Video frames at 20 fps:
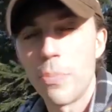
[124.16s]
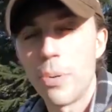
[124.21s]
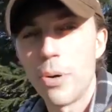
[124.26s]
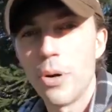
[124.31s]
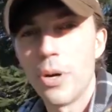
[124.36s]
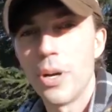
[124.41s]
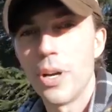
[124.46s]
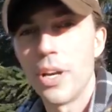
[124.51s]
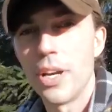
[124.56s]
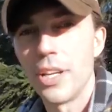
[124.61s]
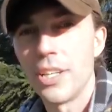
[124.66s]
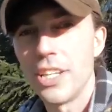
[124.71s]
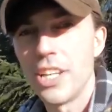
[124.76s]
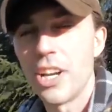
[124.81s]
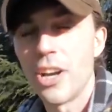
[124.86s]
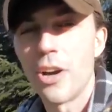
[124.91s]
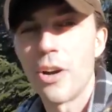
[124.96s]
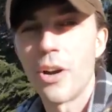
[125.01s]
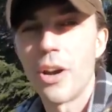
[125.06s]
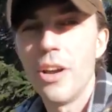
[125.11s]
put,
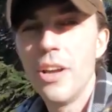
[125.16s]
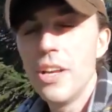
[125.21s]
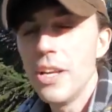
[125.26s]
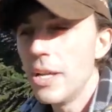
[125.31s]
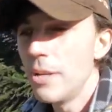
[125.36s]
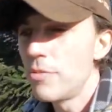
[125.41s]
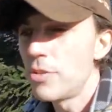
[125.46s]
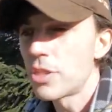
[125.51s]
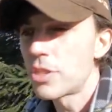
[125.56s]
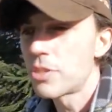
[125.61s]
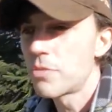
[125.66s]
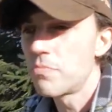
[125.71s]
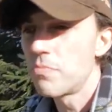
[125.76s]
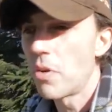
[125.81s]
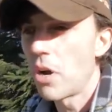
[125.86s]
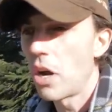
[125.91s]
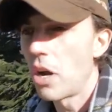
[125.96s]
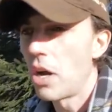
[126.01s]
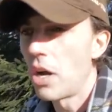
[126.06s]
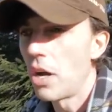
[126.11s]
you know, just
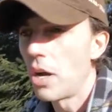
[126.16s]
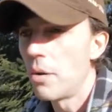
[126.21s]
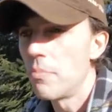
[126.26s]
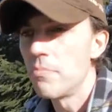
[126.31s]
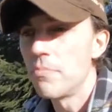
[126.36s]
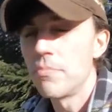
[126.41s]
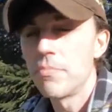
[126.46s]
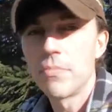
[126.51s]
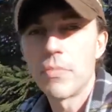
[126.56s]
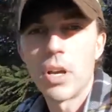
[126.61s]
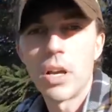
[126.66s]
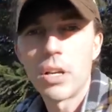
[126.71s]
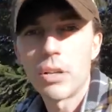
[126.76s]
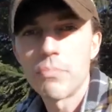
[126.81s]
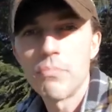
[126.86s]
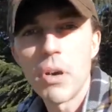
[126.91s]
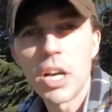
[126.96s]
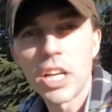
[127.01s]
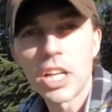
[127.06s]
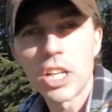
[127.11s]
a
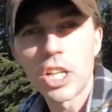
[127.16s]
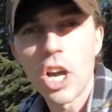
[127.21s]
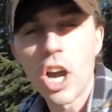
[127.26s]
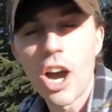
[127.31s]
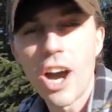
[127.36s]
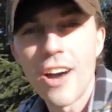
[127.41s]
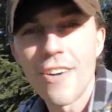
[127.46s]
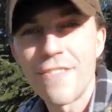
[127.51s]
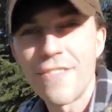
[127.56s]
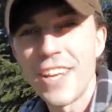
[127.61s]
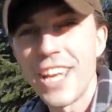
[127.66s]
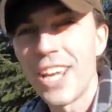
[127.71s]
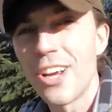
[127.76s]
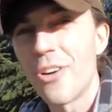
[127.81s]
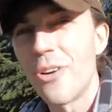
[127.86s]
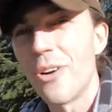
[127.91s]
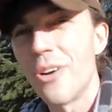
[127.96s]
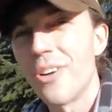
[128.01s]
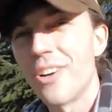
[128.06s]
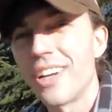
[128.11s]
mug of coffee
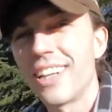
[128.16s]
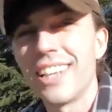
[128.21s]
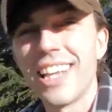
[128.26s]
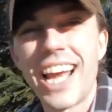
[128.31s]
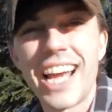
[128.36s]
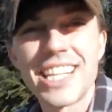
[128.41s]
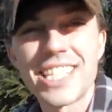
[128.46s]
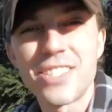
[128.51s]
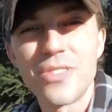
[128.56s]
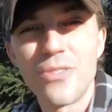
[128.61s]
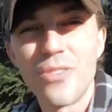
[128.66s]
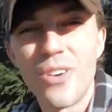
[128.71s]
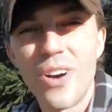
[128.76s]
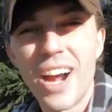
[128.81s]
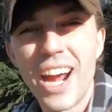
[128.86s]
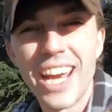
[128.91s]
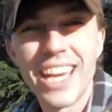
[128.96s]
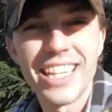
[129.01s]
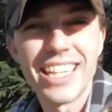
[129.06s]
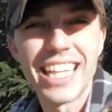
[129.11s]
or a glass of
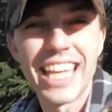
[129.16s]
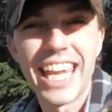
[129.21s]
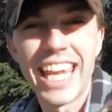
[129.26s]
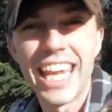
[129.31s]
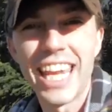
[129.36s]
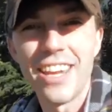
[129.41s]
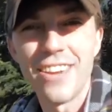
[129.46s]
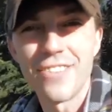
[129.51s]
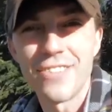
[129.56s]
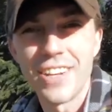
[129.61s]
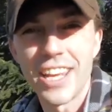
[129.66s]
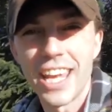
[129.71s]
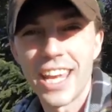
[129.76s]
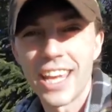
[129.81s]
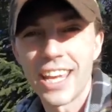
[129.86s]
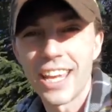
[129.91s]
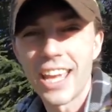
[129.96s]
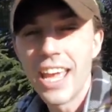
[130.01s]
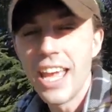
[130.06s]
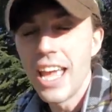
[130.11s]
wine in the
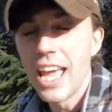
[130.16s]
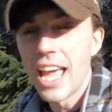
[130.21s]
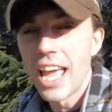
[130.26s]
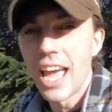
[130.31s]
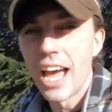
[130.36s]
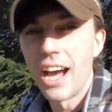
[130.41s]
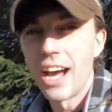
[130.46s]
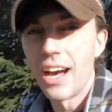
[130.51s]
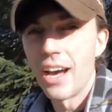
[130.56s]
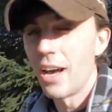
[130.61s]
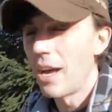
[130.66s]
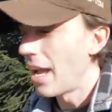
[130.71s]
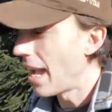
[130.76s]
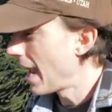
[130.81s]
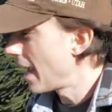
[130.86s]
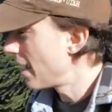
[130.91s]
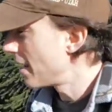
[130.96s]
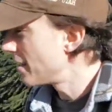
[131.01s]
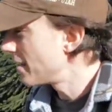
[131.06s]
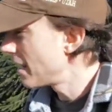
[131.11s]
evening.
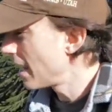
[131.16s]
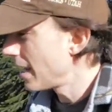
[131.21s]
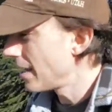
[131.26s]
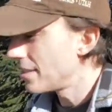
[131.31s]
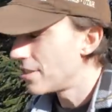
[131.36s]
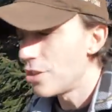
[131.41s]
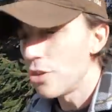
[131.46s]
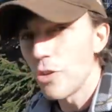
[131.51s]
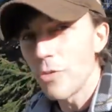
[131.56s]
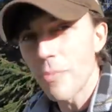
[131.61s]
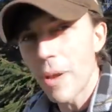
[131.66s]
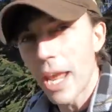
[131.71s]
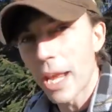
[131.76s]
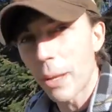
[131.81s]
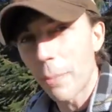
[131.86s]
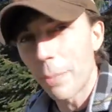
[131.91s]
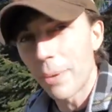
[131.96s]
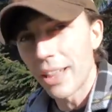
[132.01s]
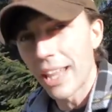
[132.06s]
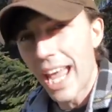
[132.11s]
And they do
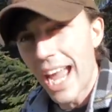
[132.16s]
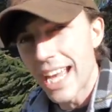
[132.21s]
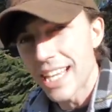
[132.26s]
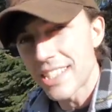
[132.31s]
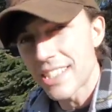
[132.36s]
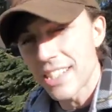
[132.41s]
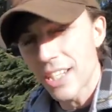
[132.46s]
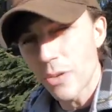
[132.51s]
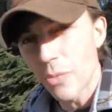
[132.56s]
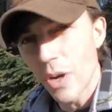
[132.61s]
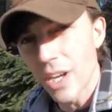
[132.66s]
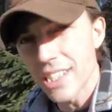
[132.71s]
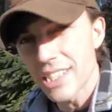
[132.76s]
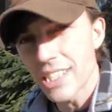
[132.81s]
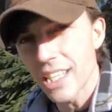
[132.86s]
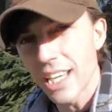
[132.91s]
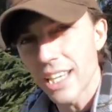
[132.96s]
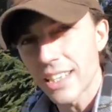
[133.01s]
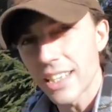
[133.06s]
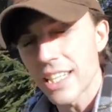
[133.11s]
make plastic
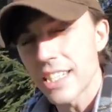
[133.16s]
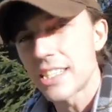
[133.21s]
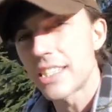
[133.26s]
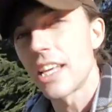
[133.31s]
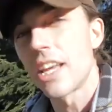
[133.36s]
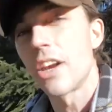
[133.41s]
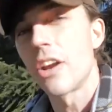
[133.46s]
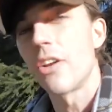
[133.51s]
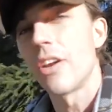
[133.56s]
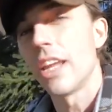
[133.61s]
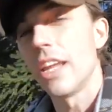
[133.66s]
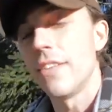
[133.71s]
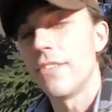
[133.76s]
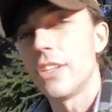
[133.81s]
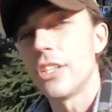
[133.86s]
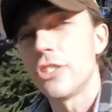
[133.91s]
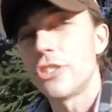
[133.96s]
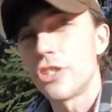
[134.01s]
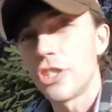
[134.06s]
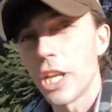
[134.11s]
ones like this that are
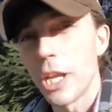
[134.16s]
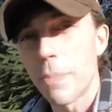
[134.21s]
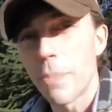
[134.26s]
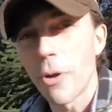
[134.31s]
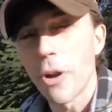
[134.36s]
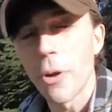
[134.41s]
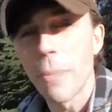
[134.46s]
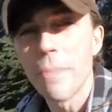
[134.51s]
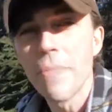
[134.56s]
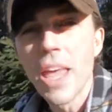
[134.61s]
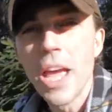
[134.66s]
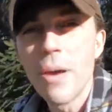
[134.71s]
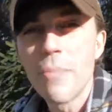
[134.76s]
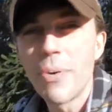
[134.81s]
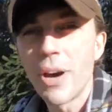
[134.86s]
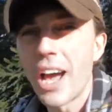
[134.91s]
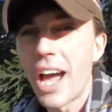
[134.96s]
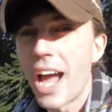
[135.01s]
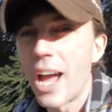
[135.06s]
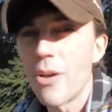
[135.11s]
even cheaper,
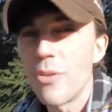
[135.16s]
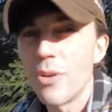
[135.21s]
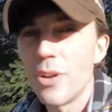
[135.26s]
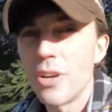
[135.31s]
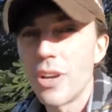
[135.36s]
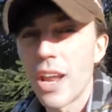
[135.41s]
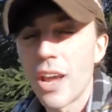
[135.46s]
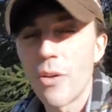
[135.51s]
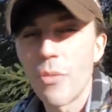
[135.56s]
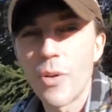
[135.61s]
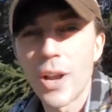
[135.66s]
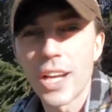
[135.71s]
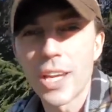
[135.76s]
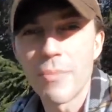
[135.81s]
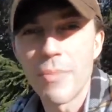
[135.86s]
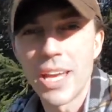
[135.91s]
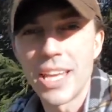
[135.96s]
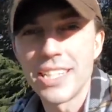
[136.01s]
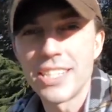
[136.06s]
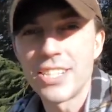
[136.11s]
but I would
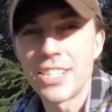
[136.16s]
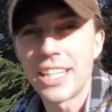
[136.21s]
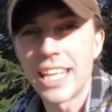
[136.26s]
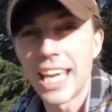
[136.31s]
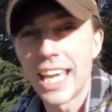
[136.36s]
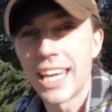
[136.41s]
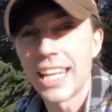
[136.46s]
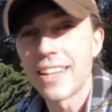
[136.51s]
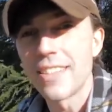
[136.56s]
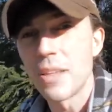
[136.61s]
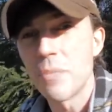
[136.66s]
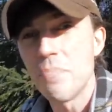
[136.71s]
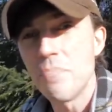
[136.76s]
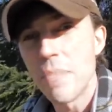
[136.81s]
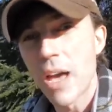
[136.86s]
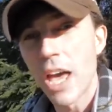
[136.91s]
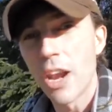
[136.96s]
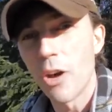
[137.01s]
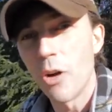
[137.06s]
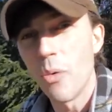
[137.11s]
recommend getting the
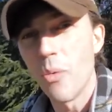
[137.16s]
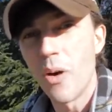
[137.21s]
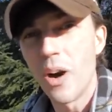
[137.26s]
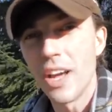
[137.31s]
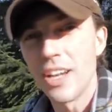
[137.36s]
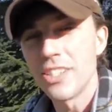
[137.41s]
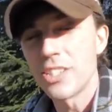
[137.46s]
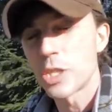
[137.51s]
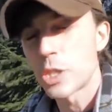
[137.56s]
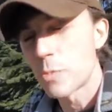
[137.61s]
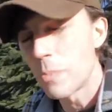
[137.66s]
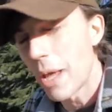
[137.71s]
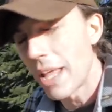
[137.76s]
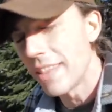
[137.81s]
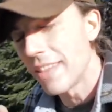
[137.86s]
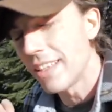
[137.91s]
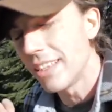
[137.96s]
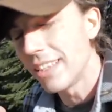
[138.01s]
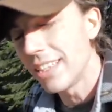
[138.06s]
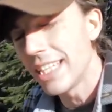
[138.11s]
metal one. Just
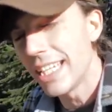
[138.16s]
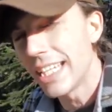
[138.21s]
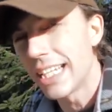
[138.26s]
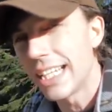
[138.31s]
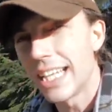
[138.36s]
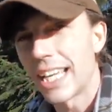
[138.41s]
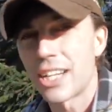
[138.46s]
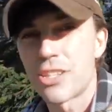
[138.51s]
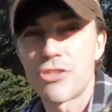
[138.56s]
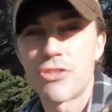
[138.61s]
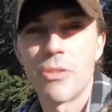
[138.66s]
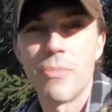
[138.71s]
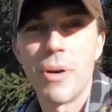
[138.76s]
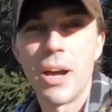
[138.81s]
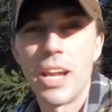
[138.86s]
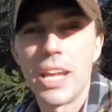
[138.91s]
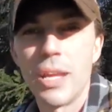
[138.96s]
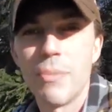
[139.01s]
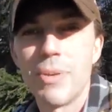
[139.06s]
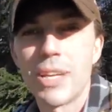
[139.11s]
spend the little extra
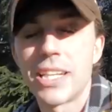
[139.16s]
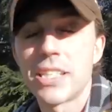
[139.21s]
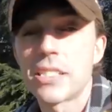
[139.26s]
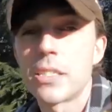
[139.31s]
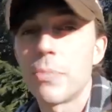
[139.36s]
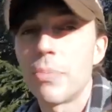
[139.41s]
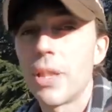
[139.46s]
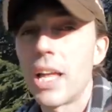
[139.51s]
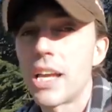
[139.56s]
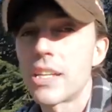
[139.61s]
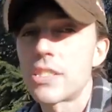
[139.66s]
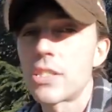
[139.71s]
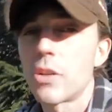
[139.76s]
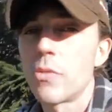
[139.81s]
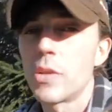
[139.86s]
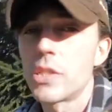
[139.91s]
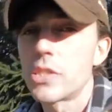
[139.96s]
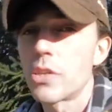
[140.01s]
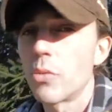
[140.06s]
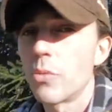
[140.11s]
money because the plastic
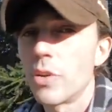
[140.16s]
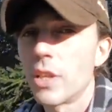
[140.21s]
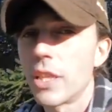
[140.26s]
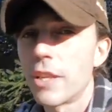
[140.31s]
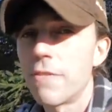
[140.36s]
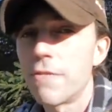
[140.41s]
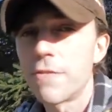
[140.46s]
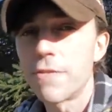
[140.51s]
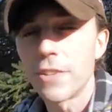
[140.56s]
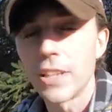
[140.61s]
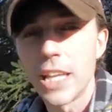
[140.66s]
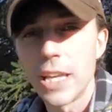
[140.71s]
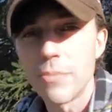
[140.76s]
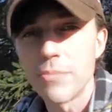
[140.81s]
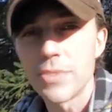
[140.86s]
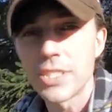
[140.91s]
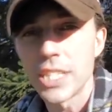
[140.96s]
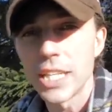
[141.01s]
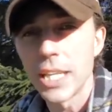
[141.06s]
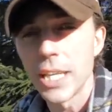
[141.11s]
ones are really
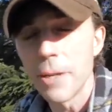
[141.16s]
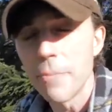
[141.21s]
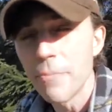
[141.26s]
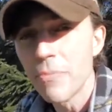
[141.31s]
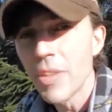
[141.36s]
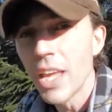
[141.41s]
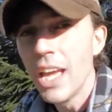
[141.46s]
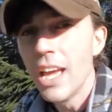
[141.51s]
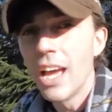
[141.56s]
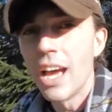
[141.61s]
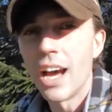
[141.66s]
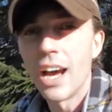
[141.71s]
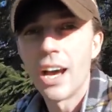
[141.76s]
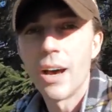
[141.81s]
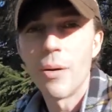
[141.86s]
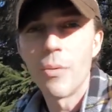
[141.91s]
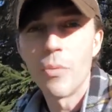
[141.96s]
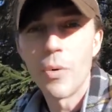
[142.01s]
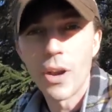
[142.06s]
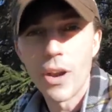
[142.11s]
flimsy,
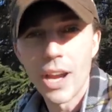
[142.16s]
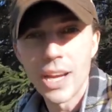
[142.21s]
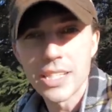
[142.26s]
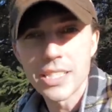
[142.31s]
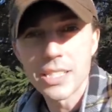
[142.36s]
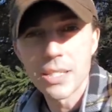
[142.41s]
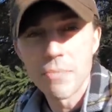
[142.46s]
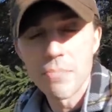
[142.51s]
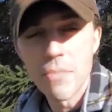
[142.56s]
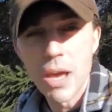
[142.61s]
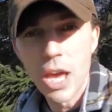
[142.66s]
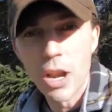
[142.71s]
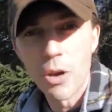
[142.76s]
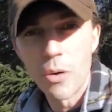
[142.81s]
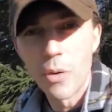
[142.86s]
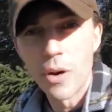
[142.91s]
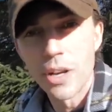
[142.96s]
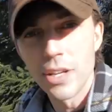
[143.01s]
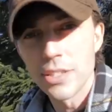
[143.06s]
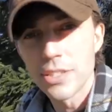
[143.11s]
whereas the
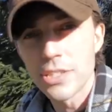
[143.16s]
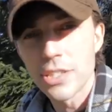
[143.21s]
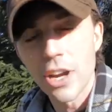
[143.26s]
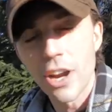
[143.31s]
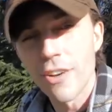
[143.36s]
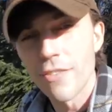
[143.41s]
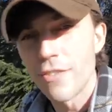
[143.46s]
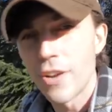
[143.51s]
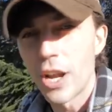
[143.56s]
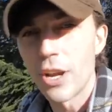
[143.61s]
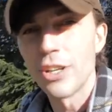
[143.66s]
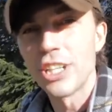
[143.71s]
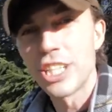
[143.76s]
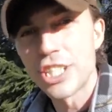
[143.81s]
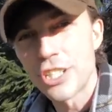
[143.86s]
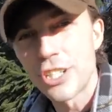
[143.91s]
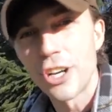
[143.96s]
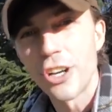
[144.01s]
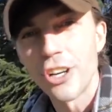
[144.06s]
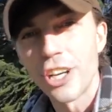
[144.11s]
metal ones are very
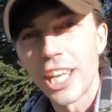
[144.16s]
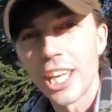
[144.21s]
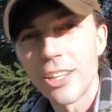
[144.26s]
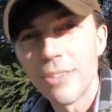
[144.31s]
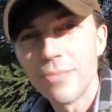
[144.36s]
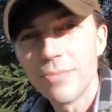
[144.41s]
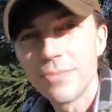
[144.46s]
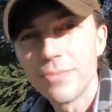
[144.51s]
sturdy.